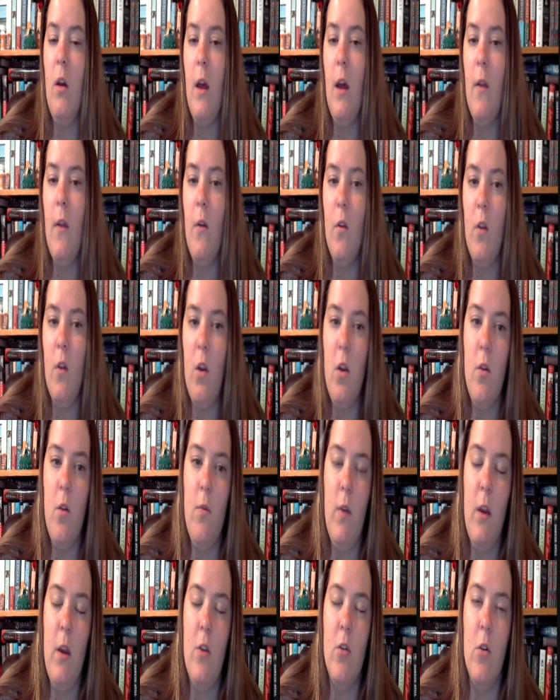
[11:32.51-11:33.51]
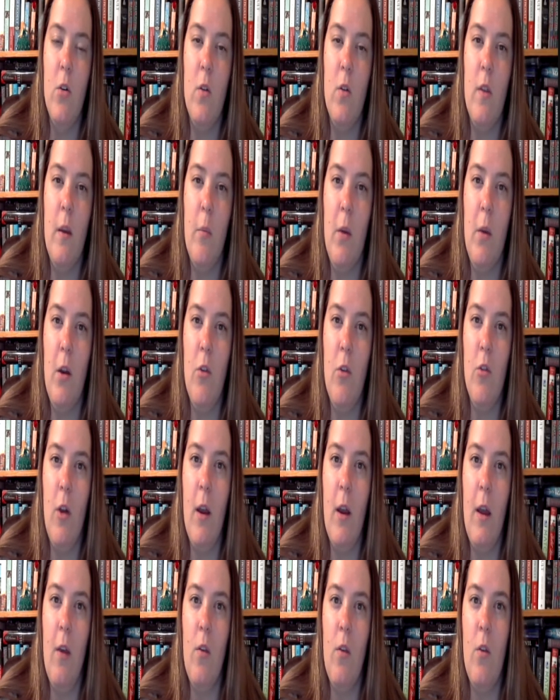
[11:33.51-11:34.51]
and there's a new feature that I'm going to
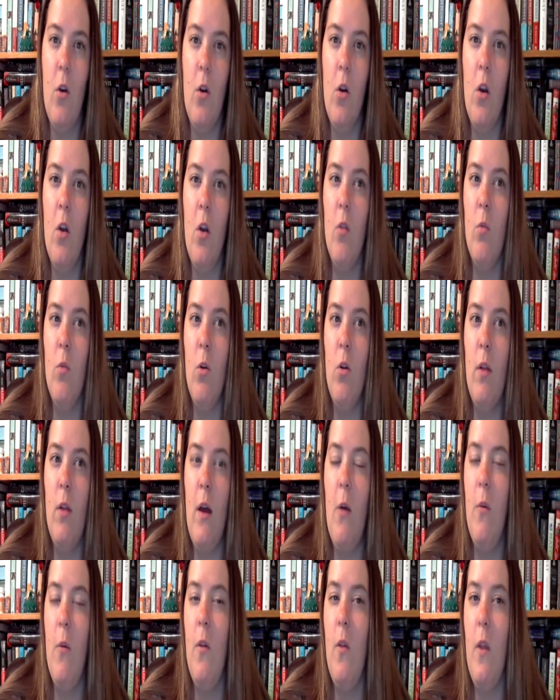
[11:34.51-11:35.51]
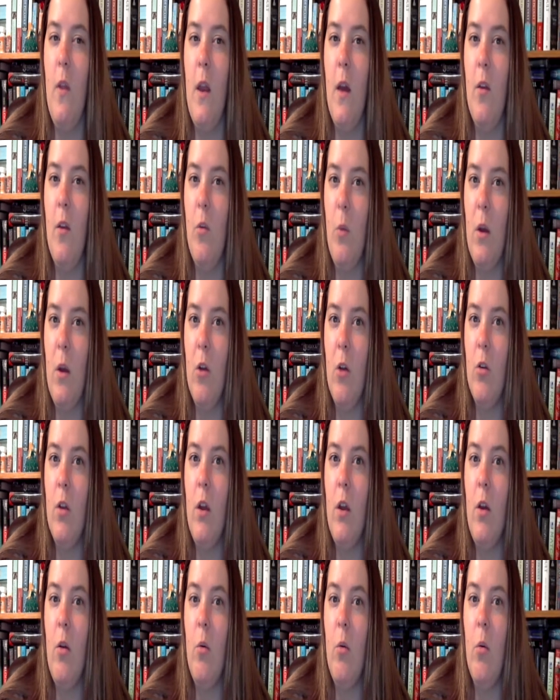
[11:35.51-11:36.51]
try and get started and roll out within the next week or
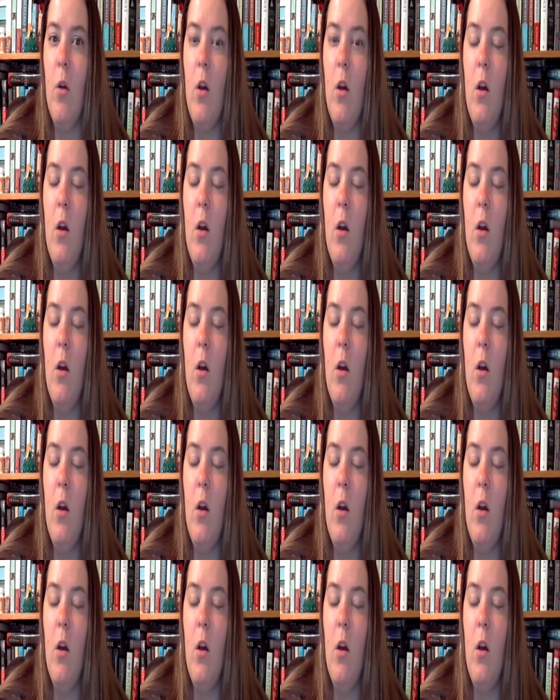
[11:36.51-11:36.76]
two.